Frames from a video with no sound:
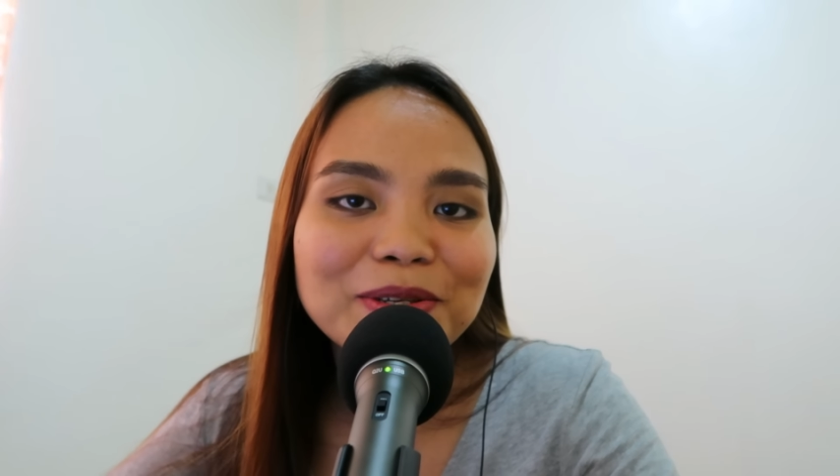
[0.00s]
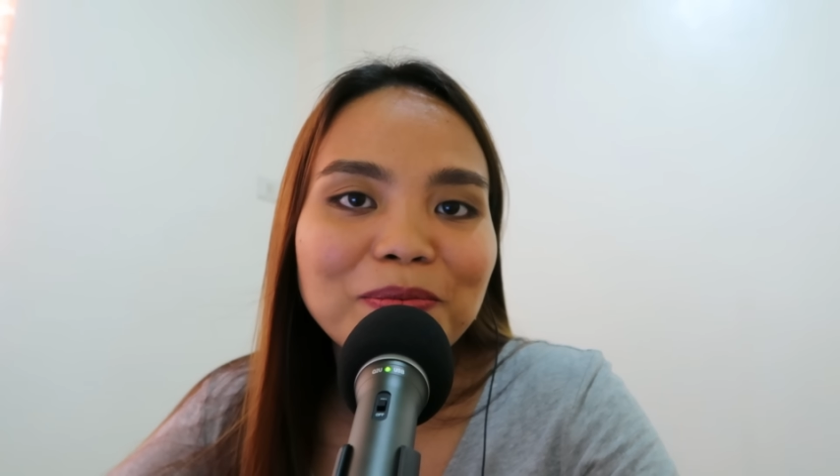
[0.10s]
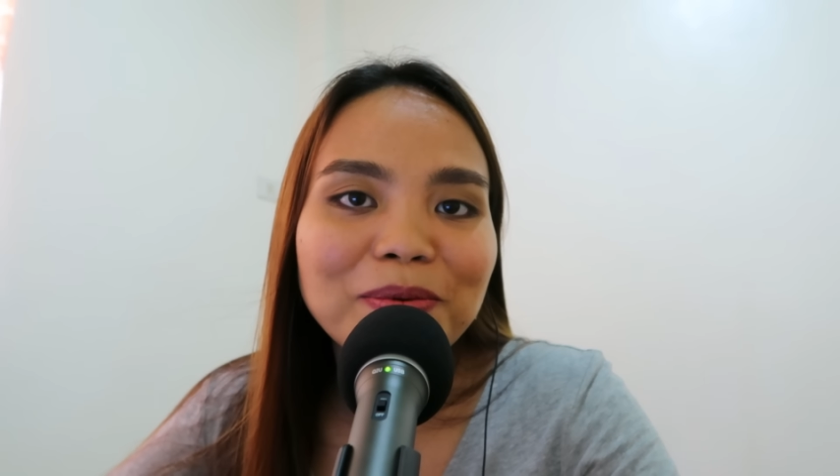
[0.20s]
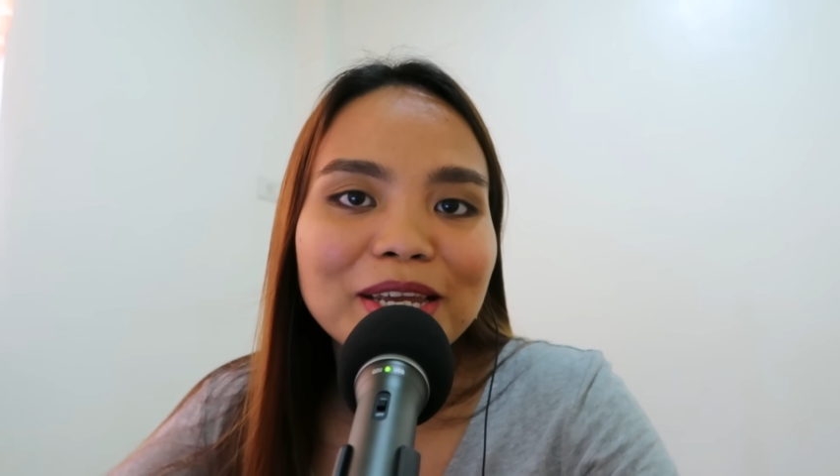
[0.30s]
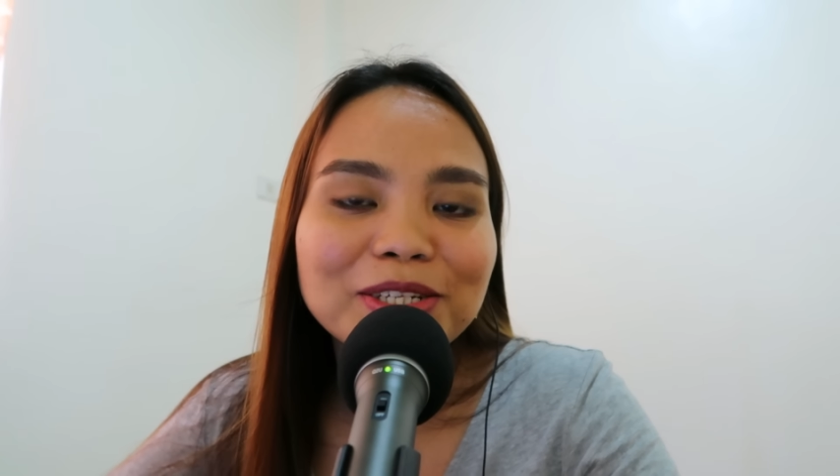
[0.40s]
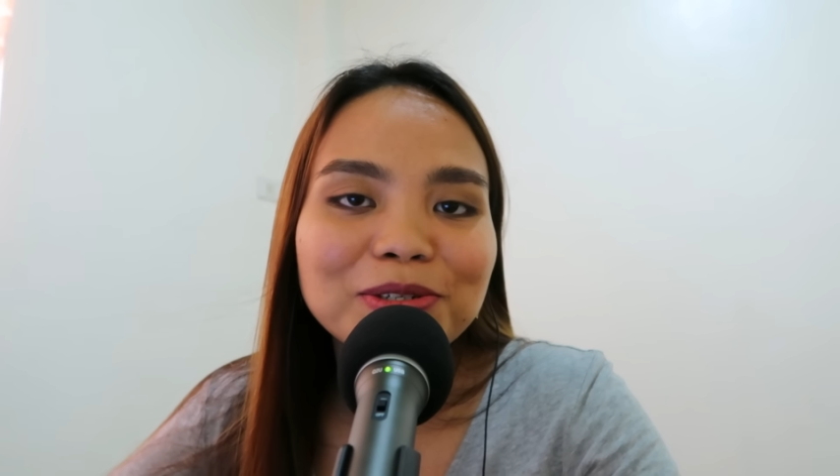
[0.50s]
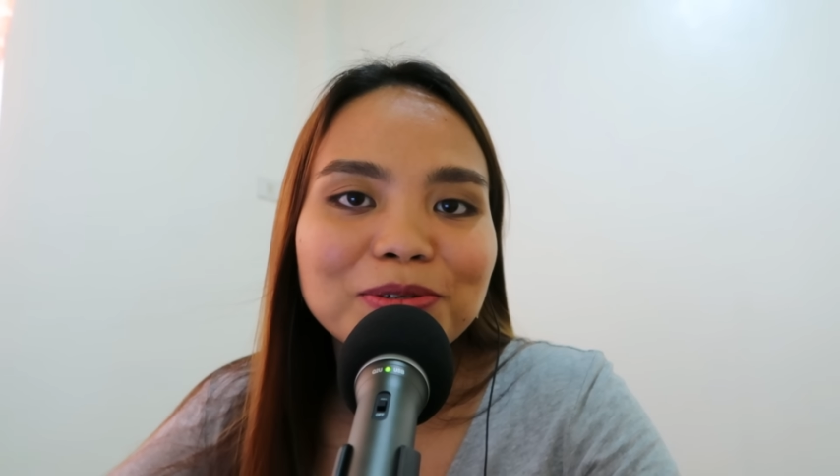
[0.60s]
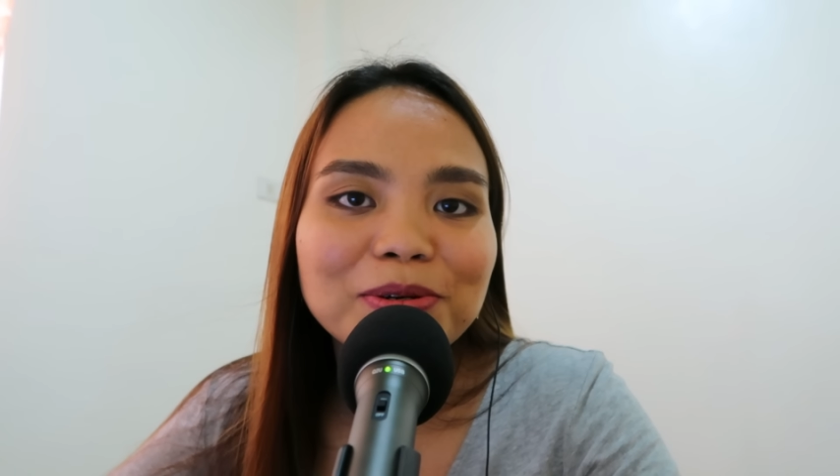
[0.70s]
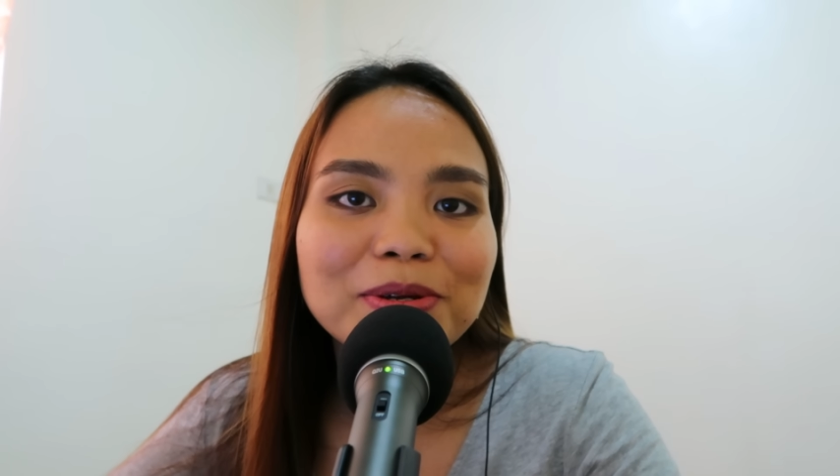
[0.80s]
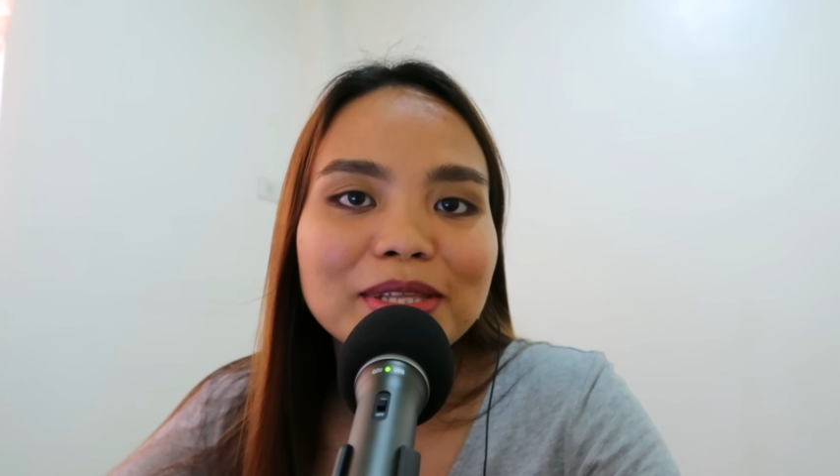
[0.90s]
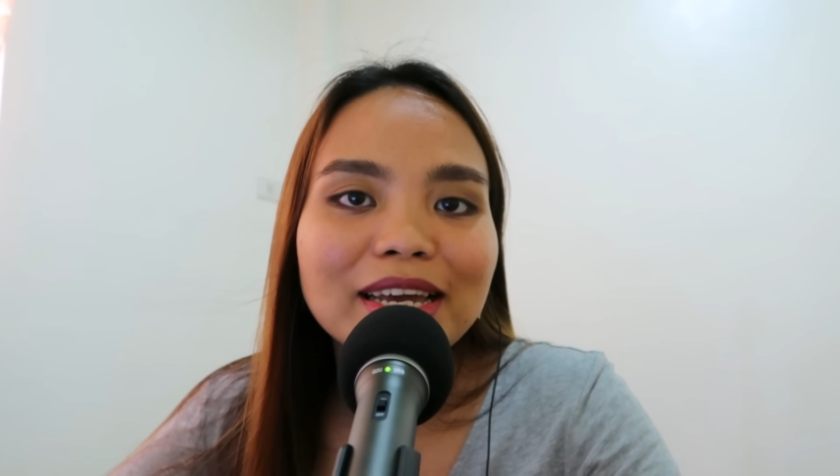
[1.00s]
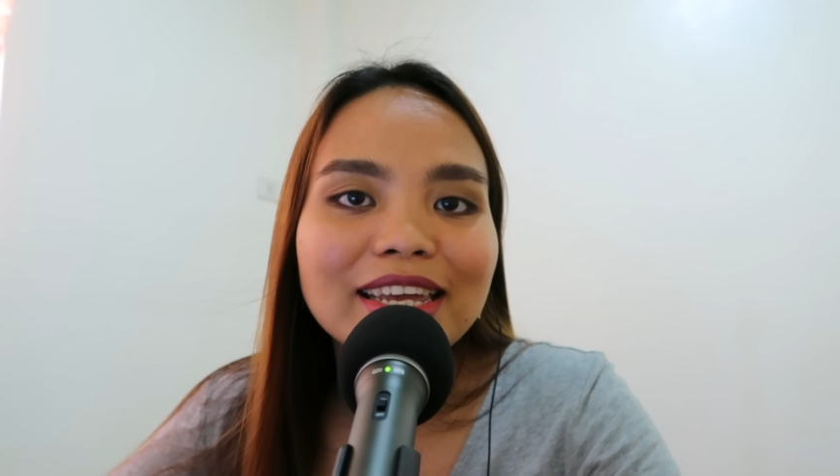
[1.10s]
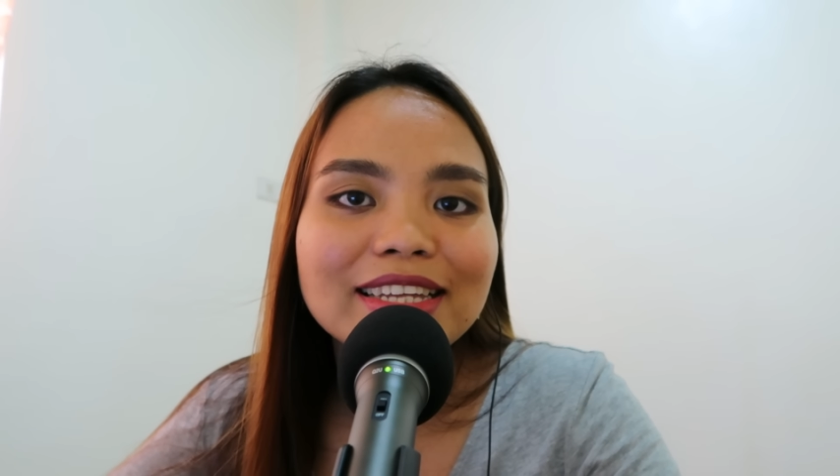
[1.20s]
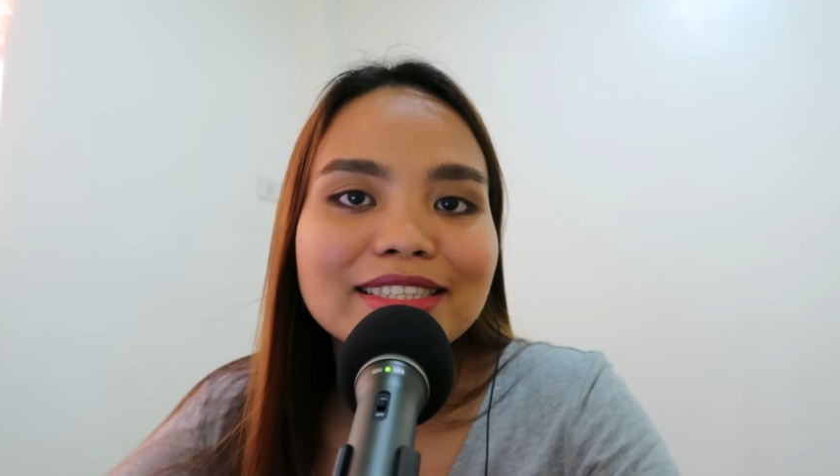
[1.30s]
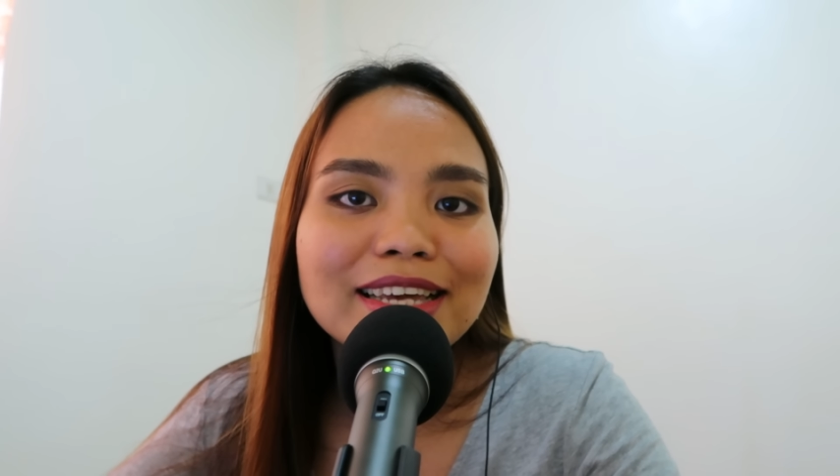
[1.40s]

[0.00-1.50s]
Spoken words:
to make sure that it